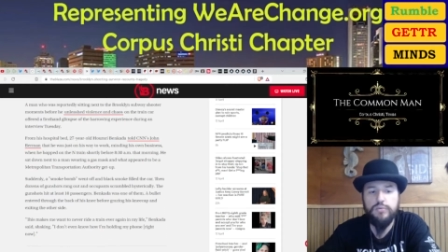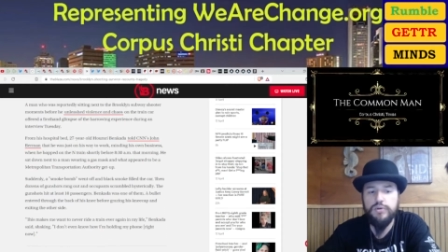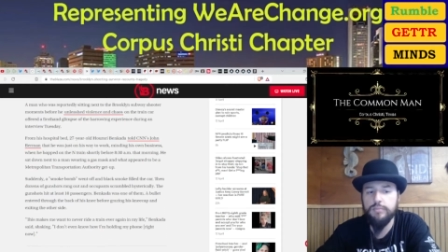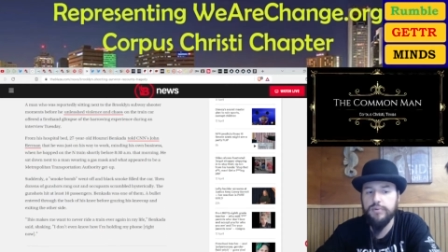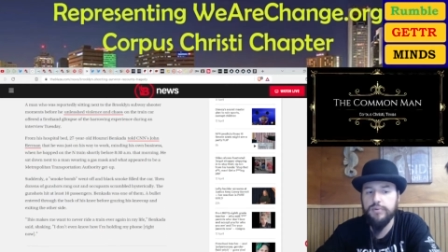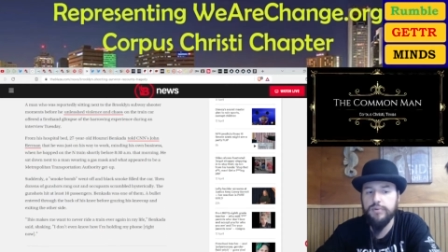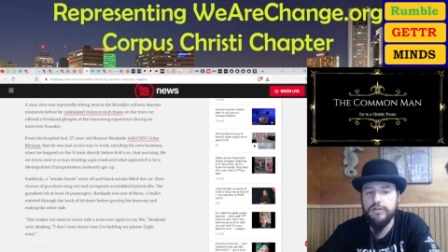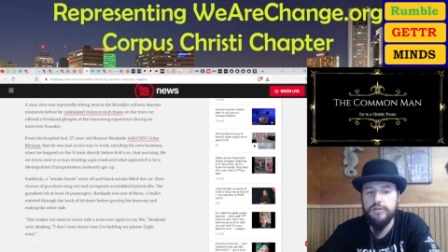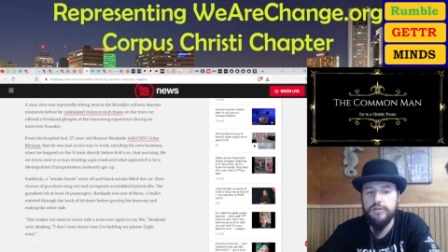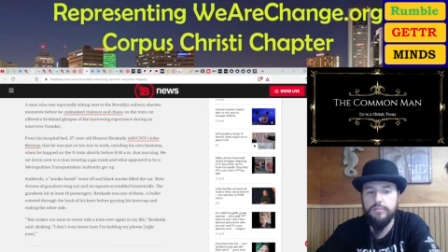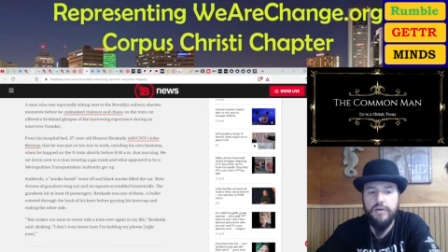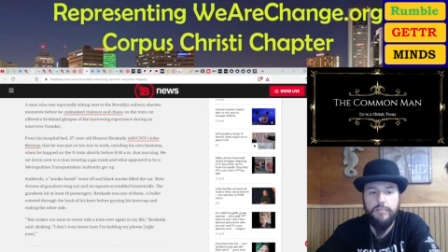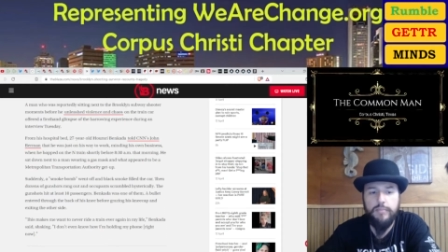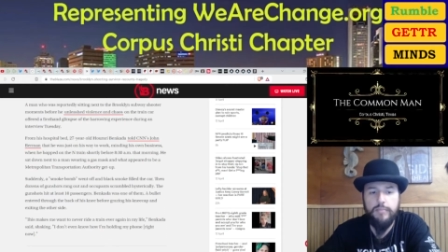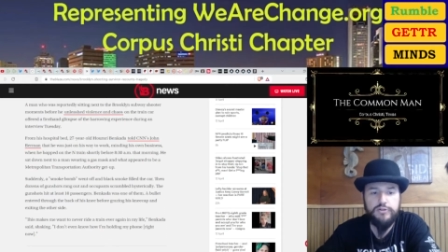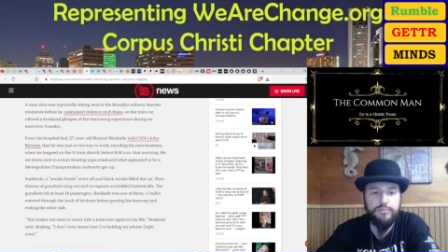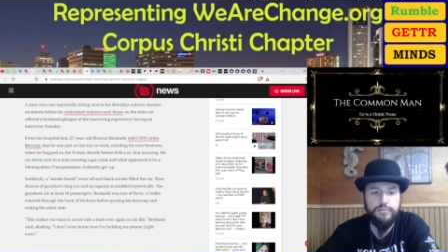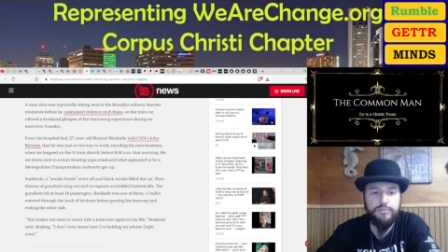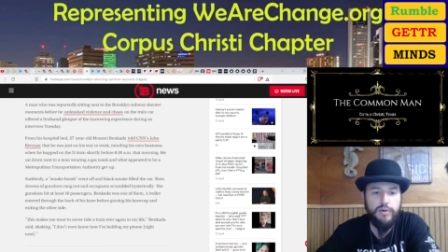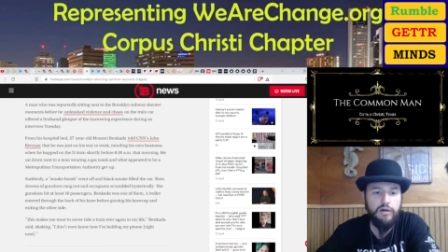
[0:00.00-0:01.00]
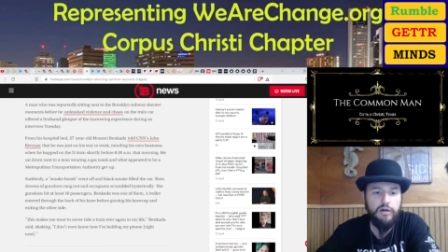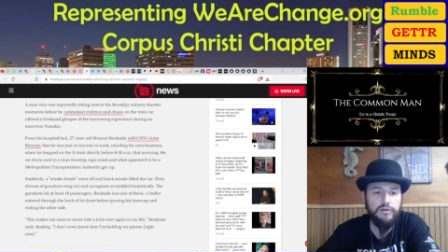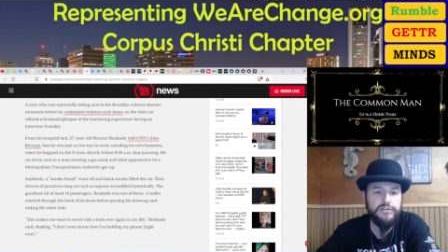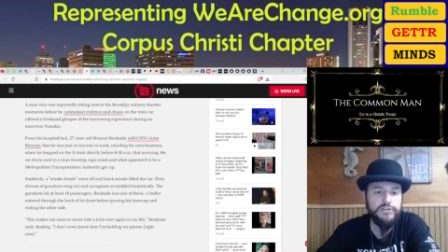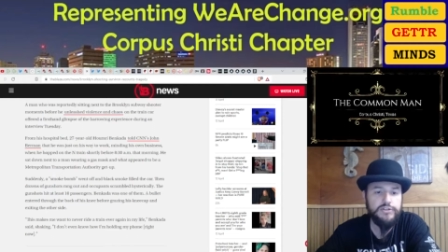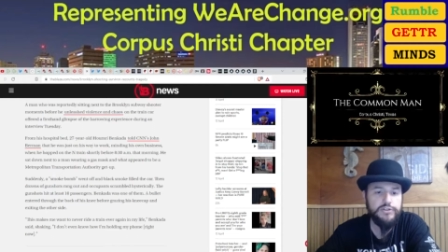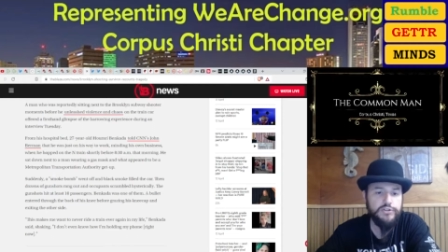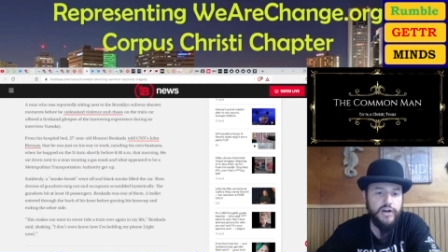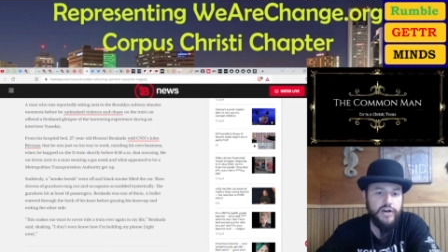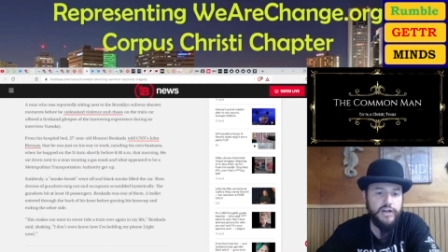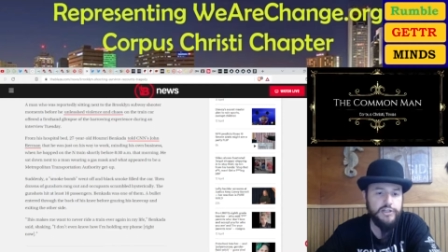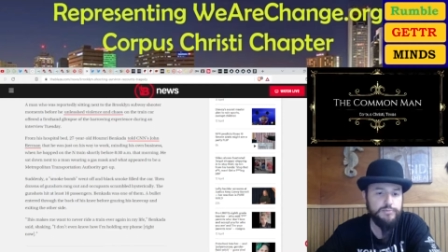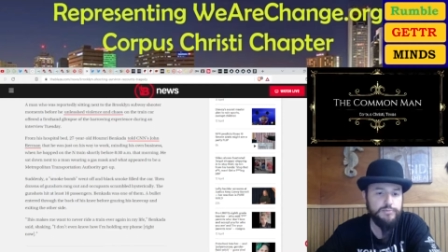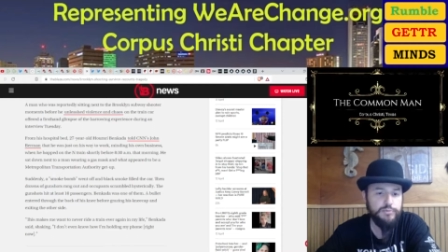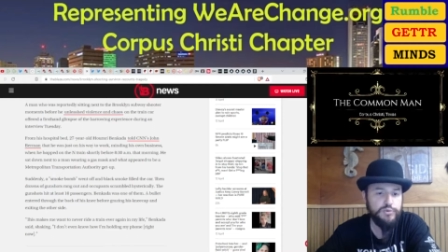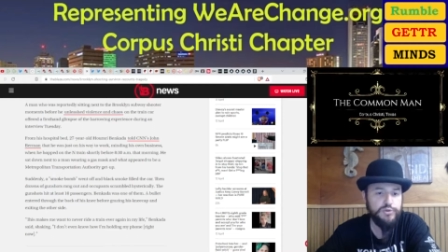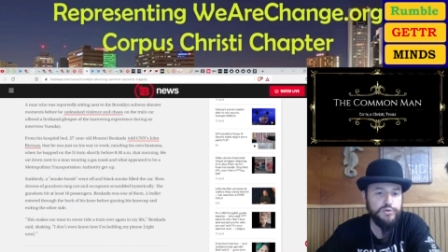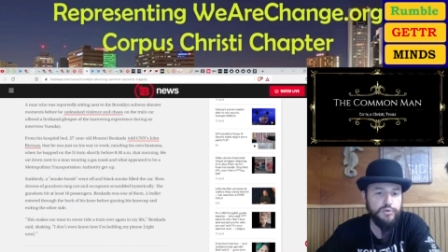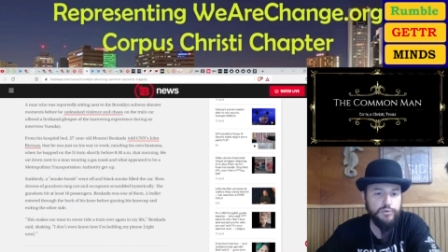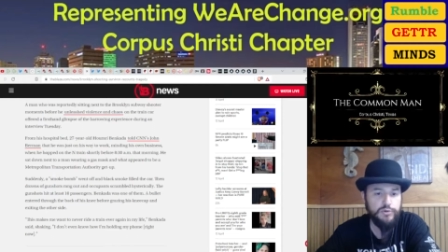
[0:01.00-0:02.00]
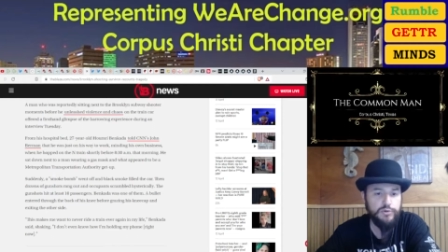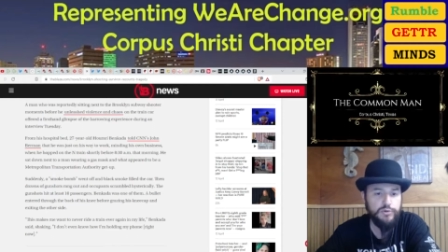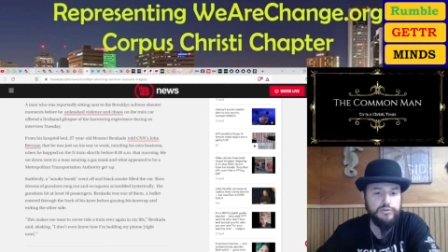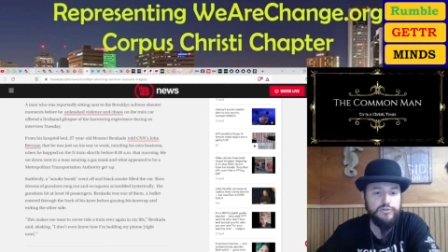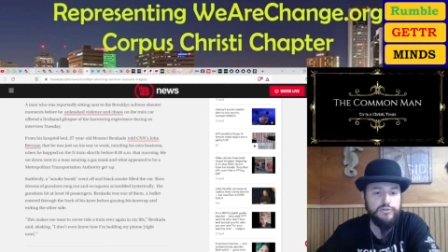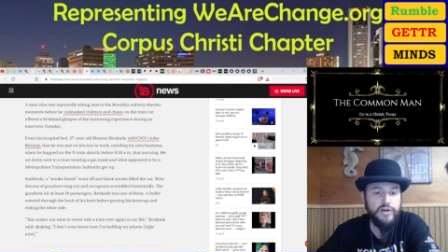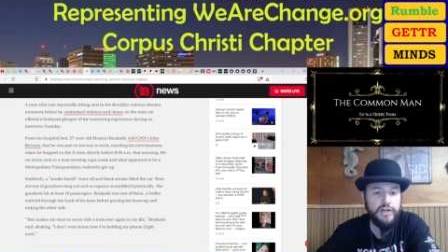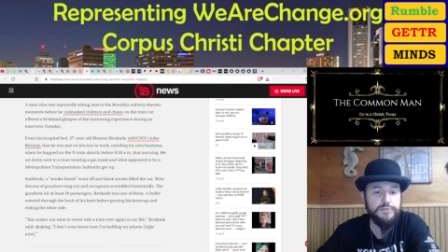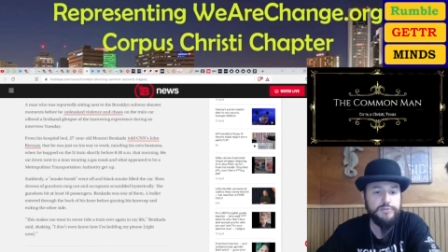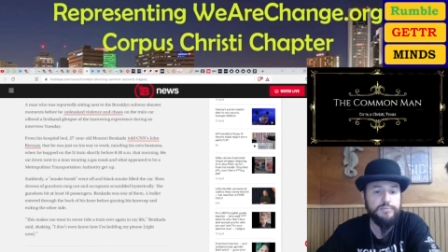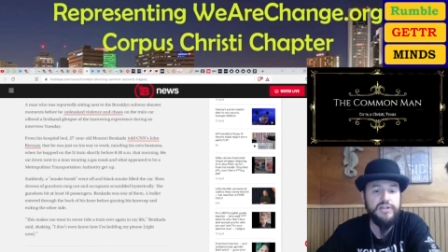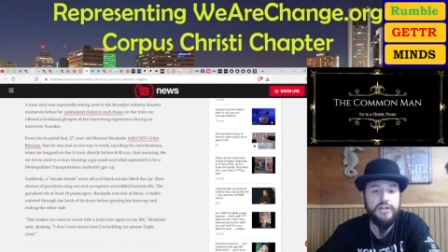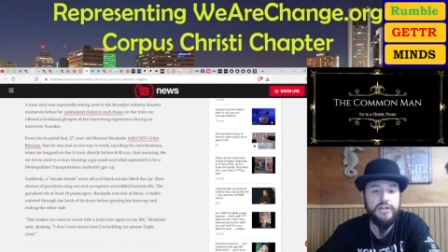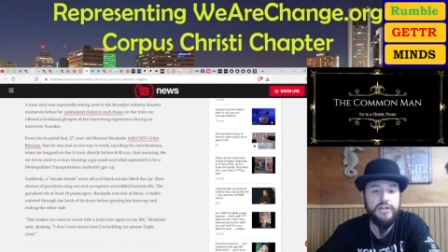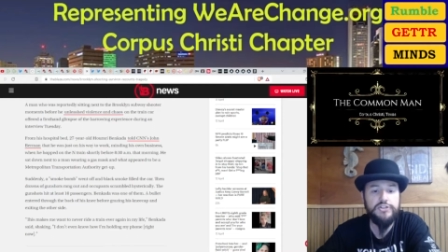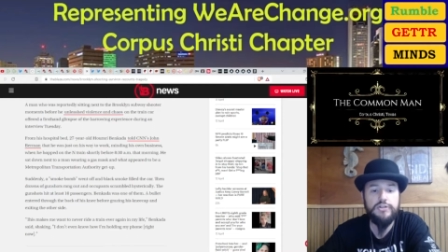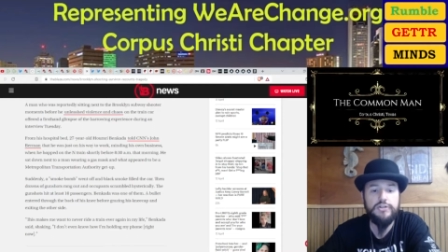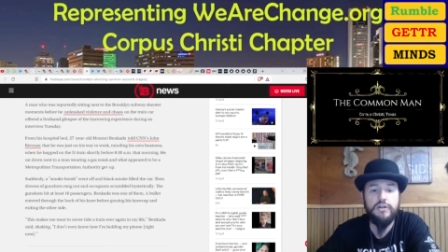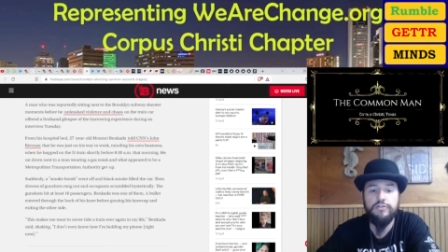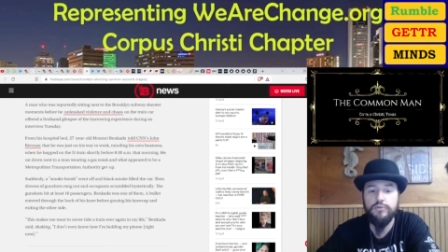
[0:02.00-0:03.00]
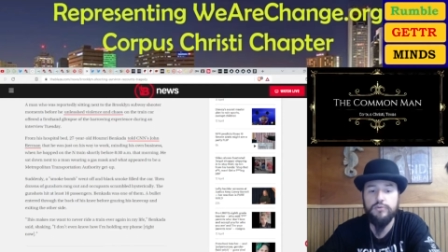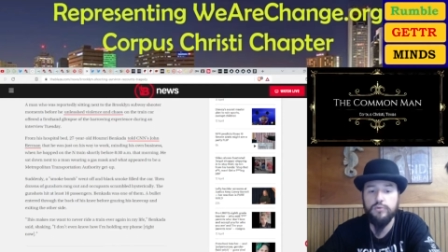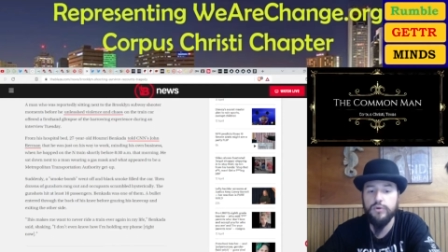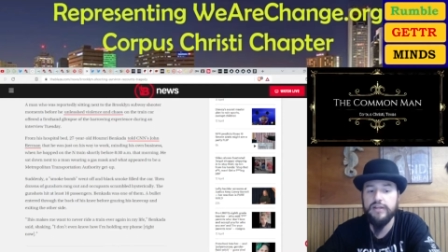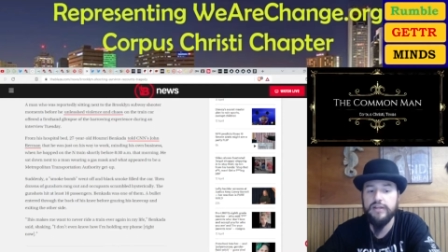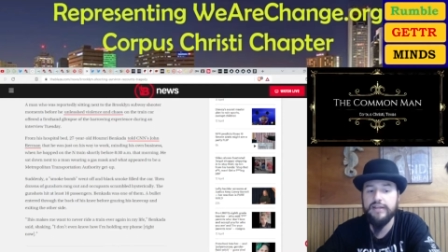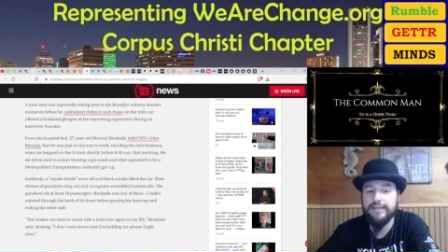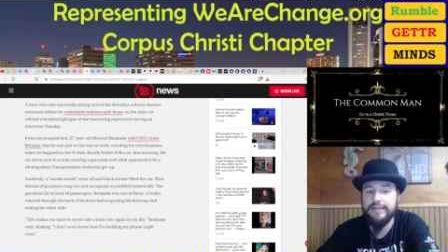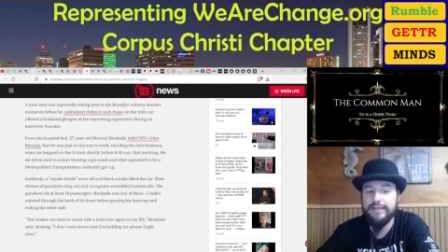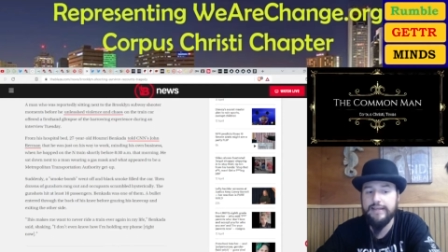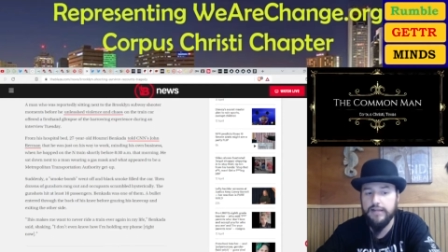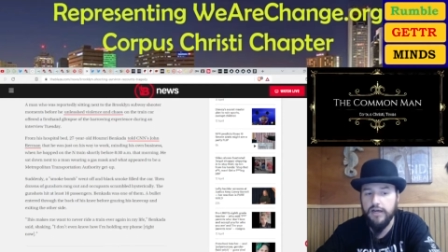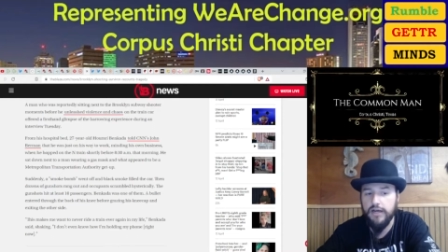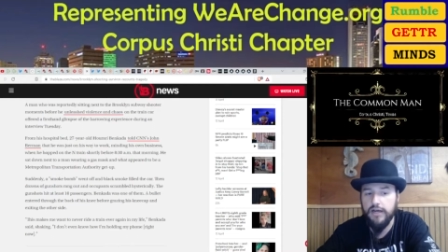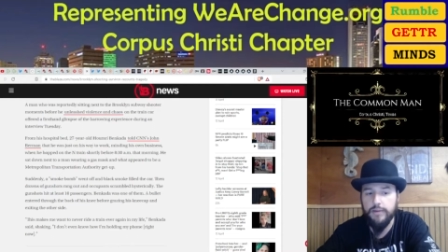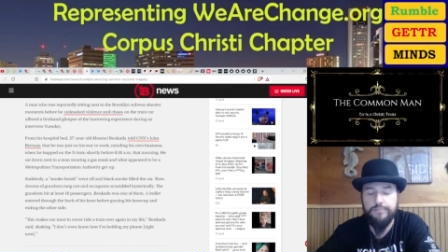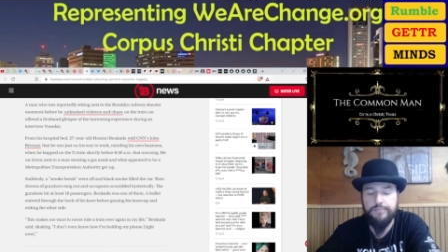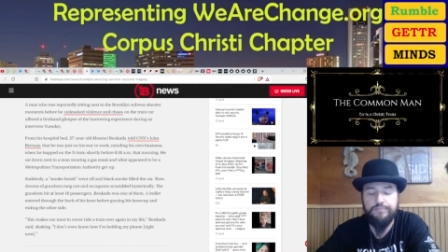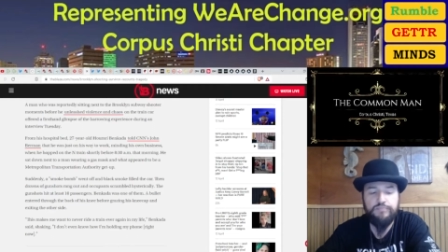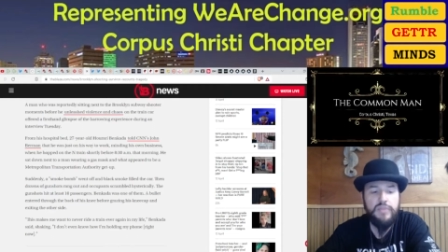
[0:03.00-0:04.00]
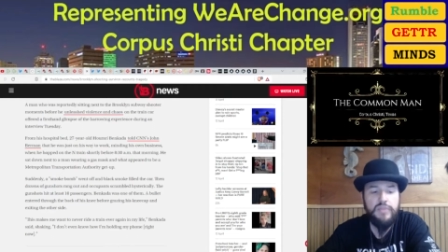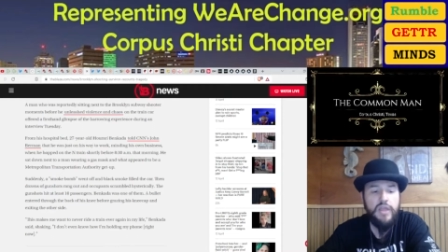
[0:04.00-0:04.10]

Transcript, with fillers: and what appeared to be a Metropolitan Transport- Transportation Authority get up.